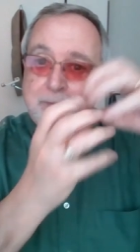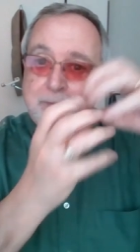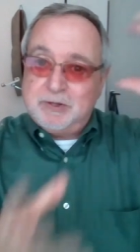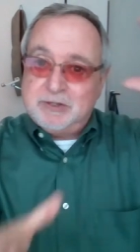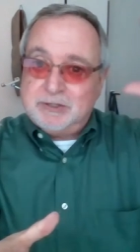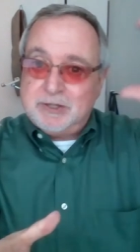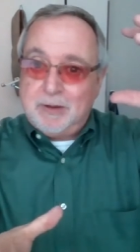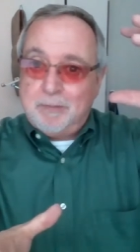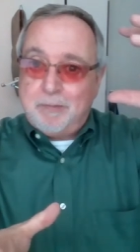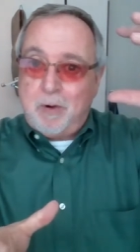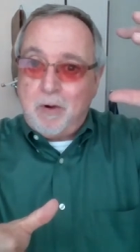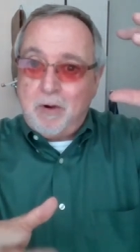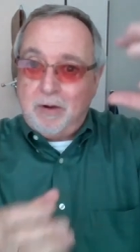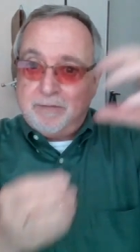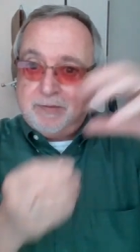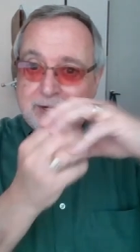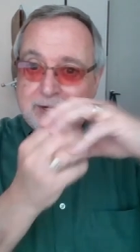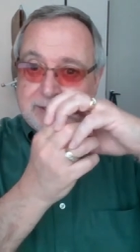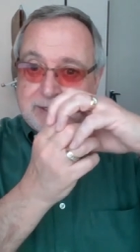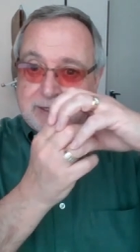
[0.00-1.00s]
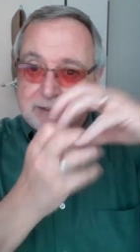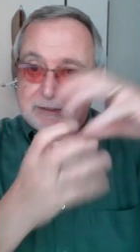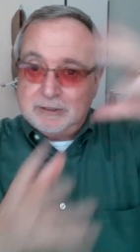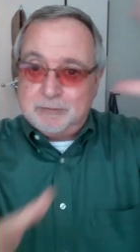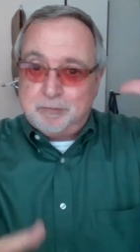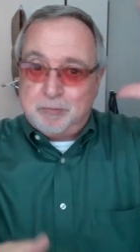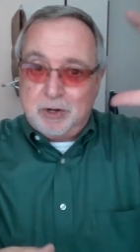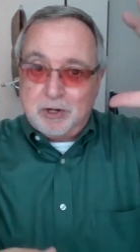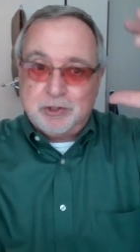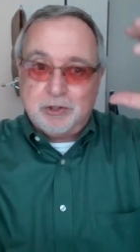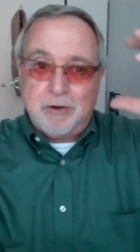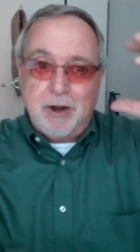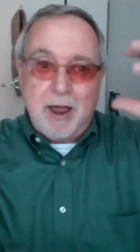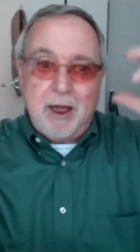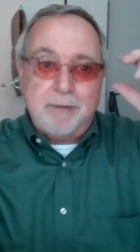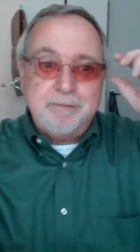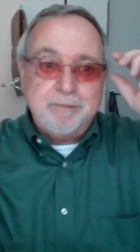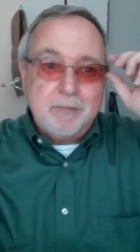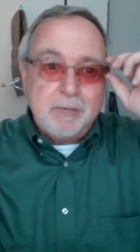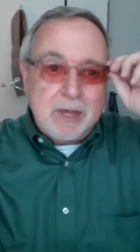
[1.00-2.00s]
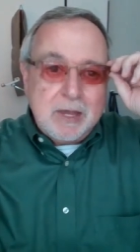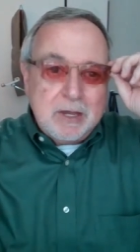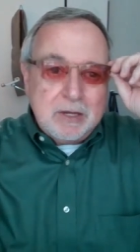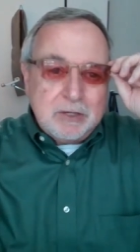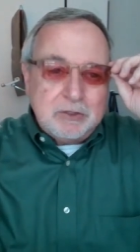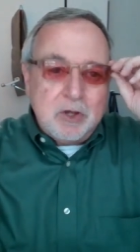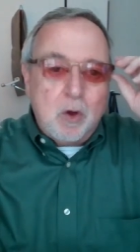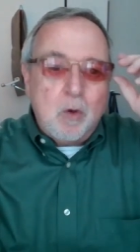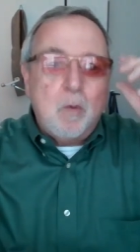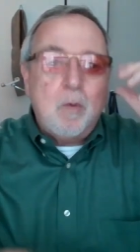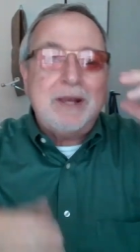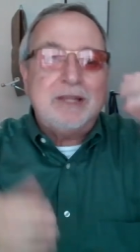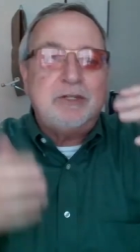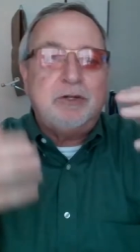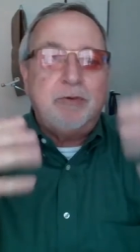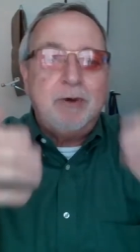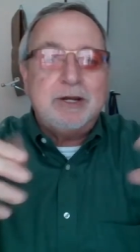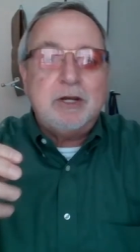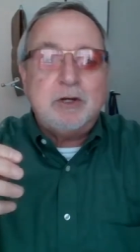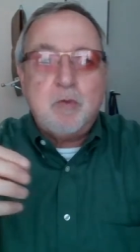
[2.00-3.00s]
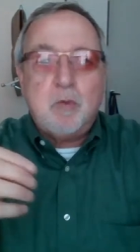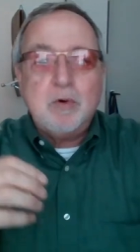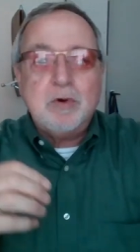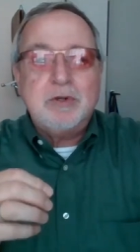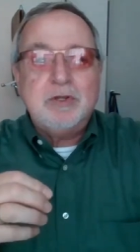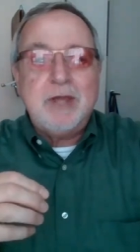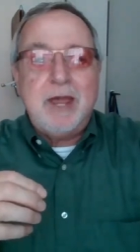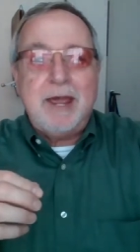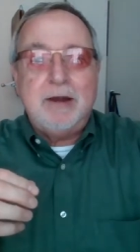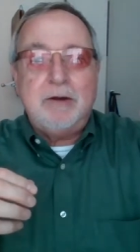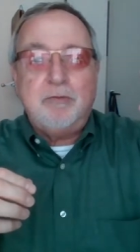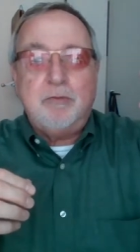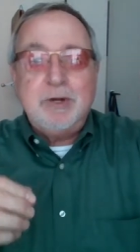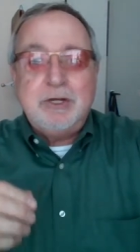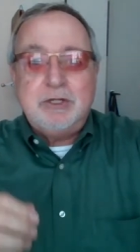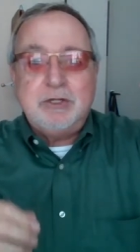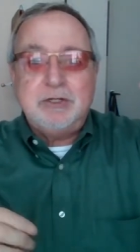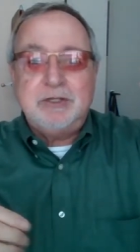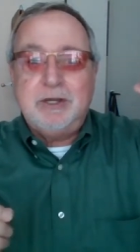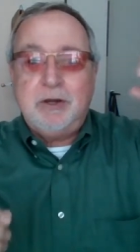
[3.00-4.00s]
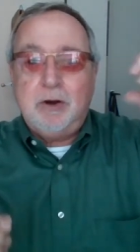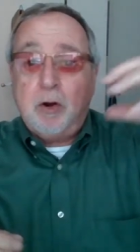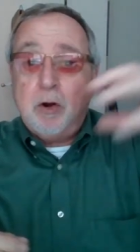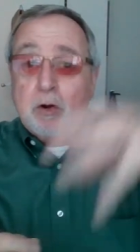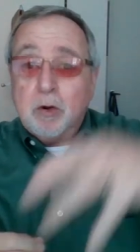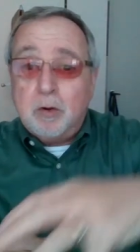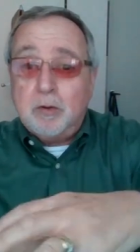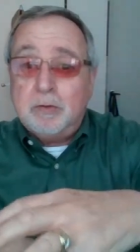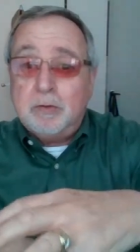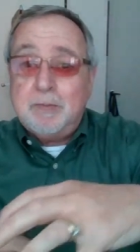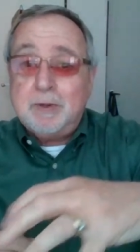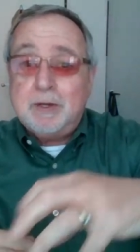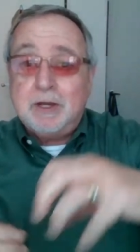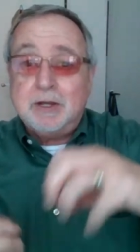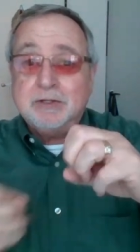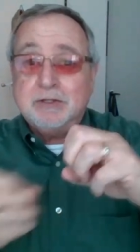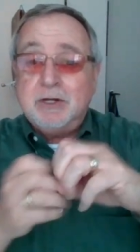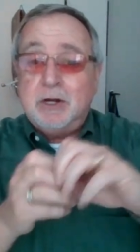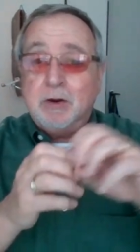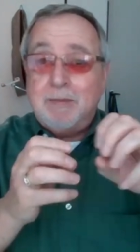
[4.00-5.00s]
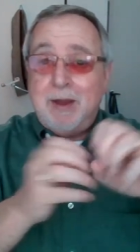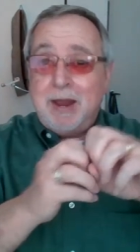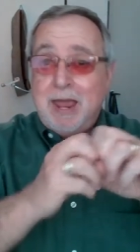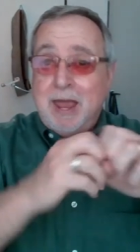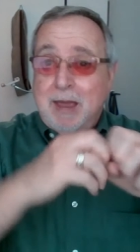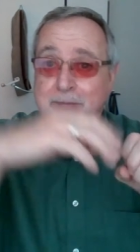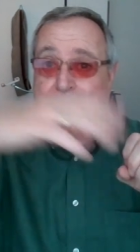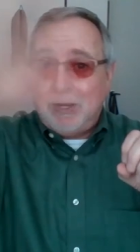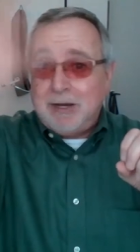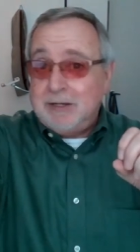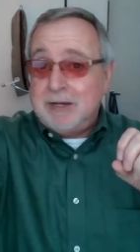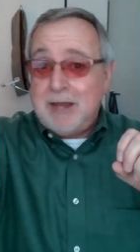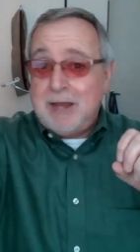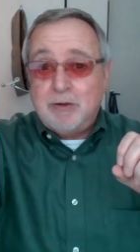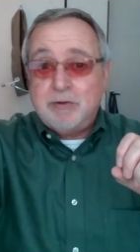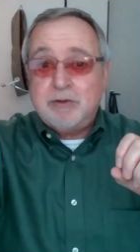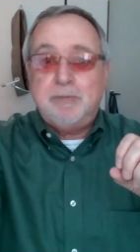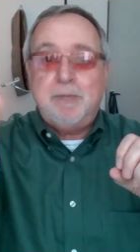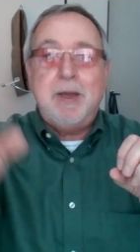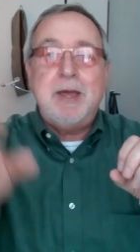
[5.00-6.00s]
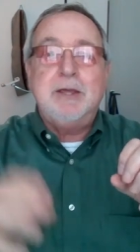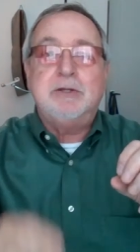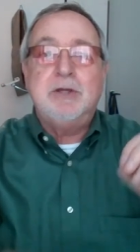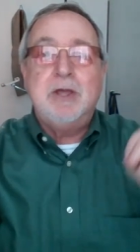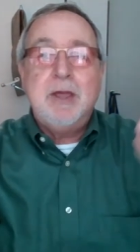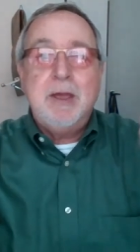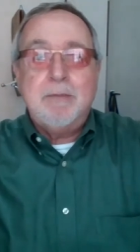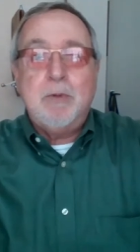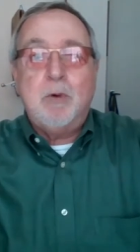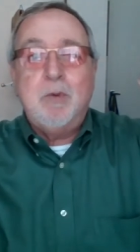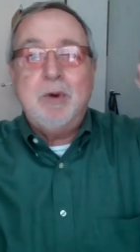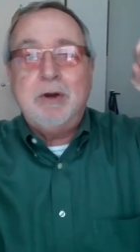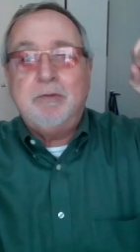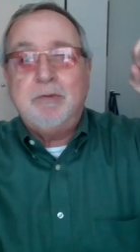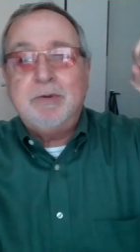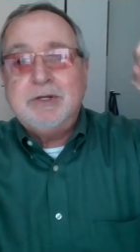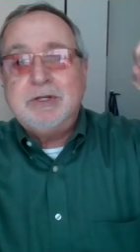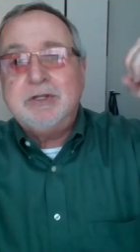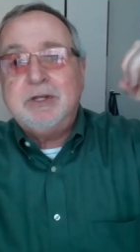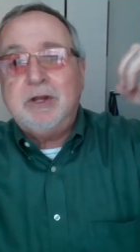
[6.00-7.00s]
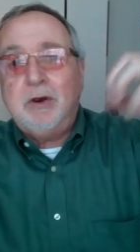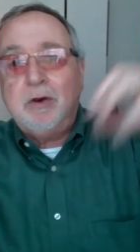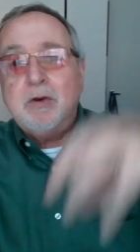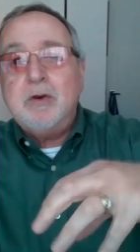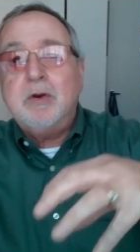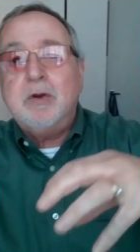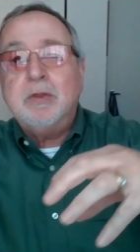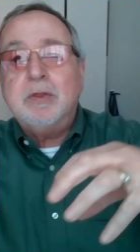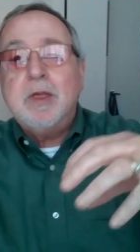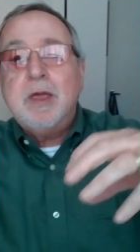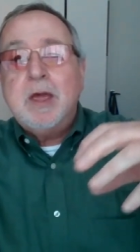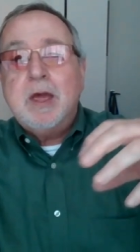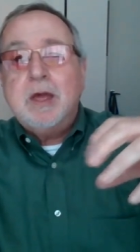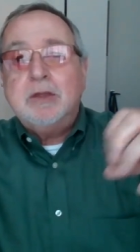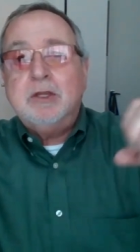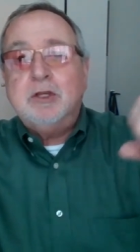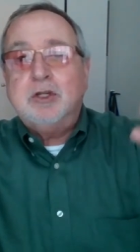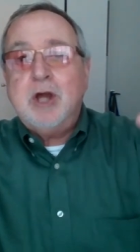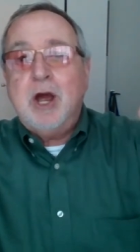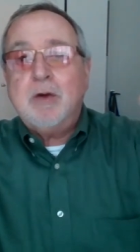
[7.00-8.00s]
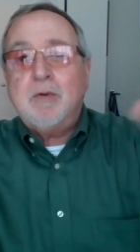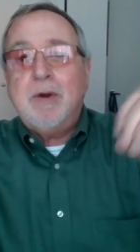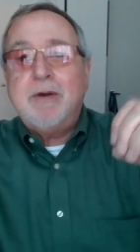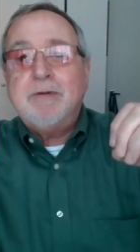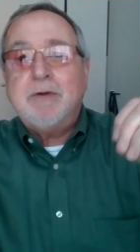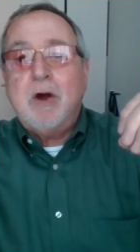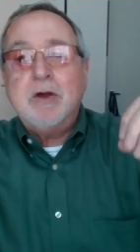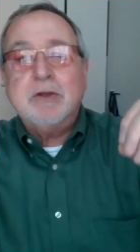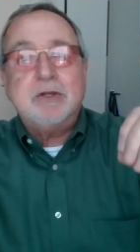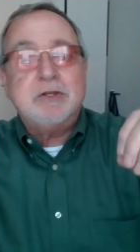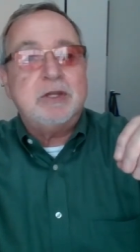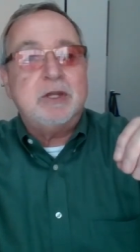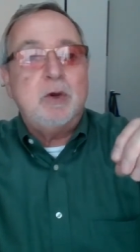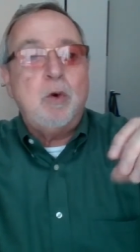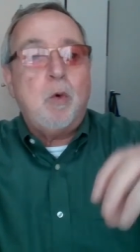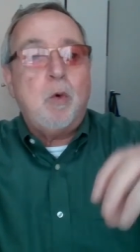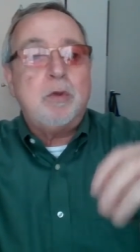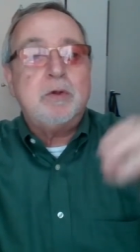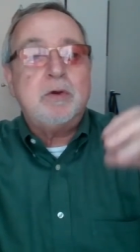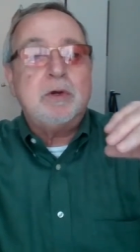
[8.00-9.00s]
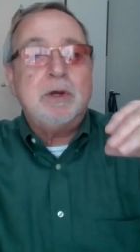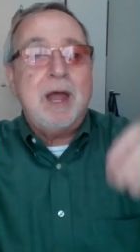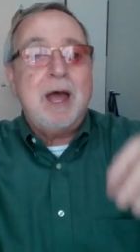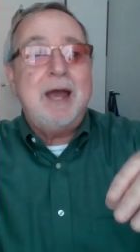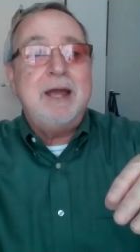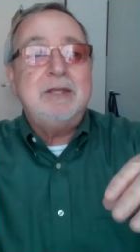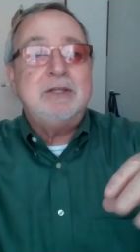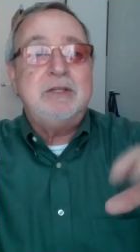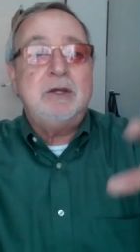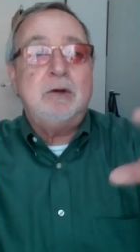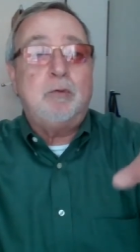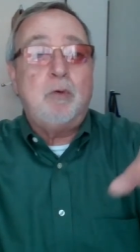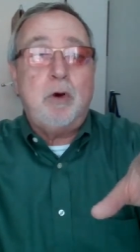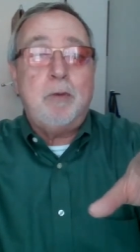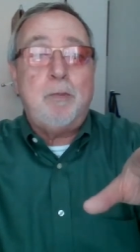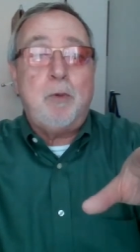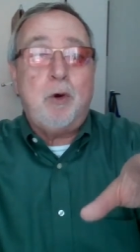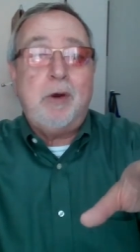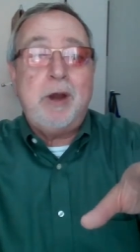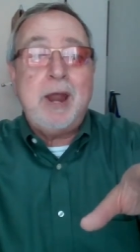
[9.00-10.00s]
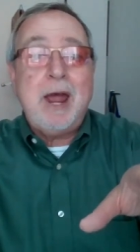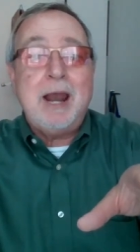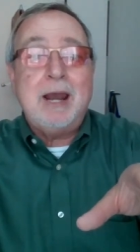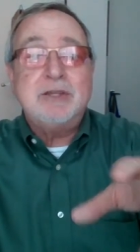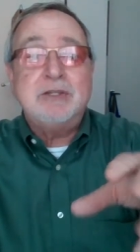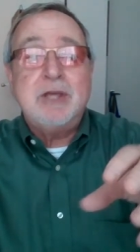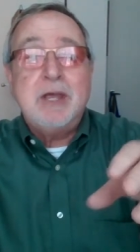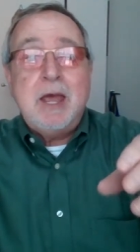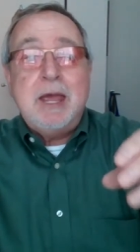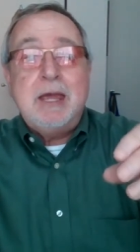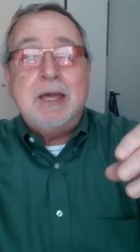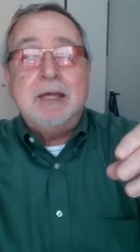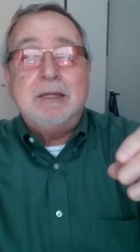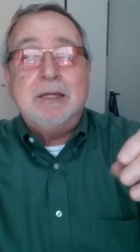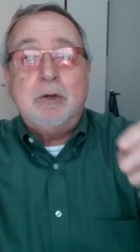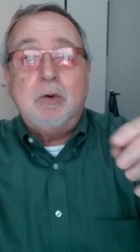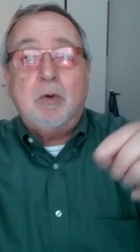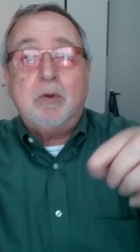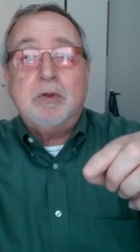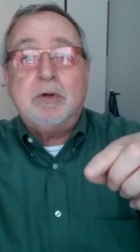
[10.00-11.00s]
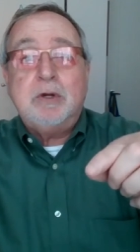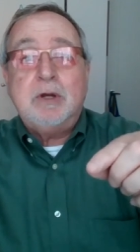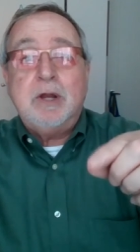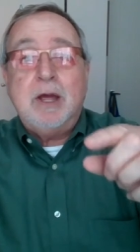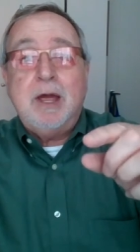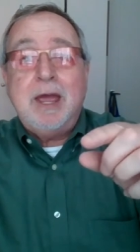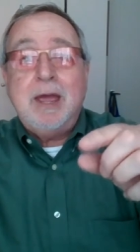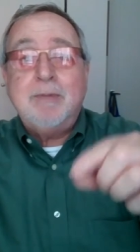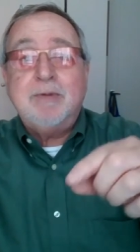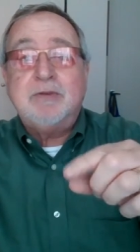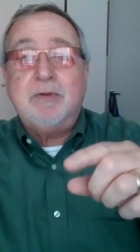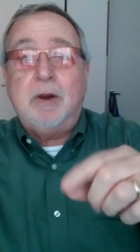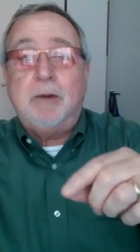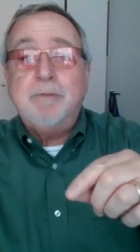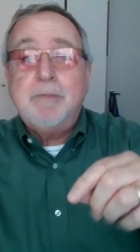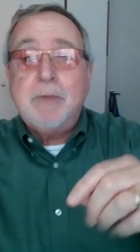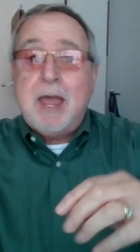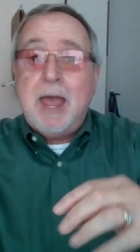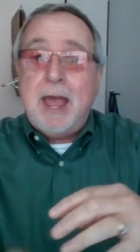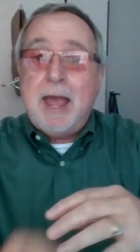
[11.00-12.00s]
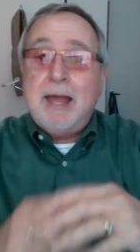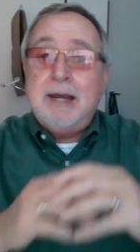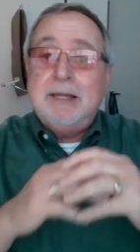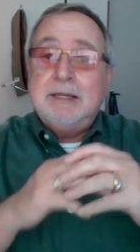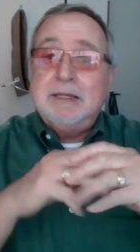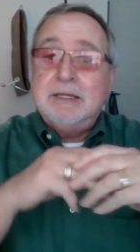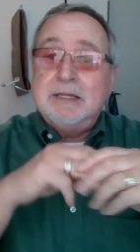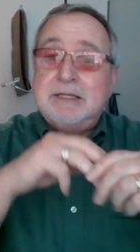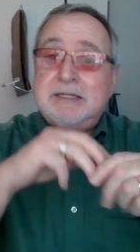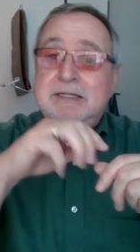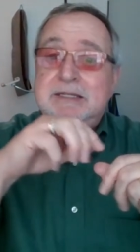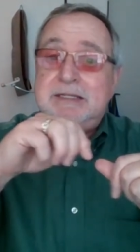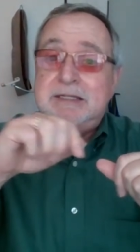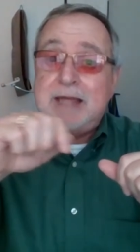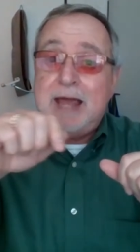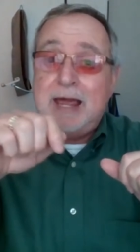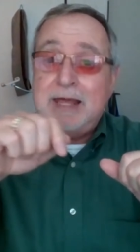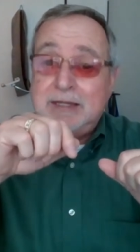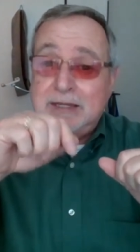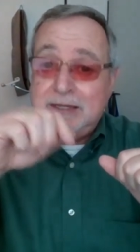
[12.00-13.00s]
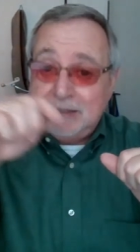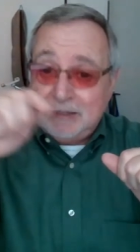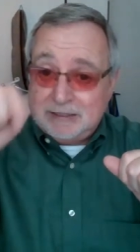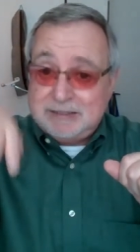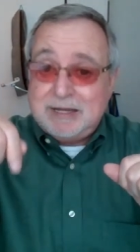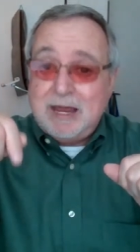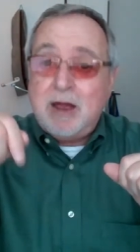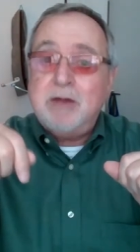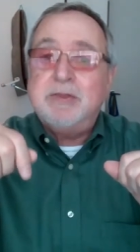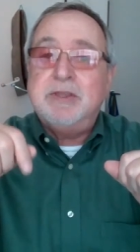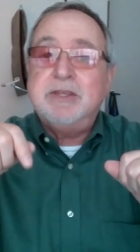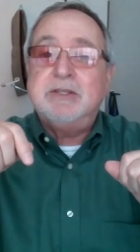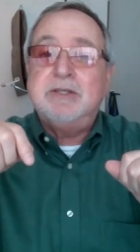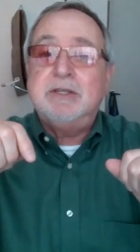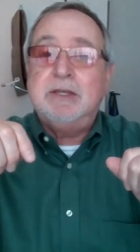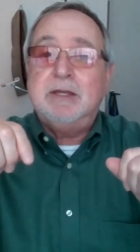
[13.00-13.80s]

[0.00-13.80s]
the sun apart if it didn't get this pressure out. So when it's directed towards and reaches the Earth, because, you know, it might happen in outer space, but when it reaches the Earth, the shockwave causes the northern lights, the aurora borealis, in the northern hemisphere. And in the south, it's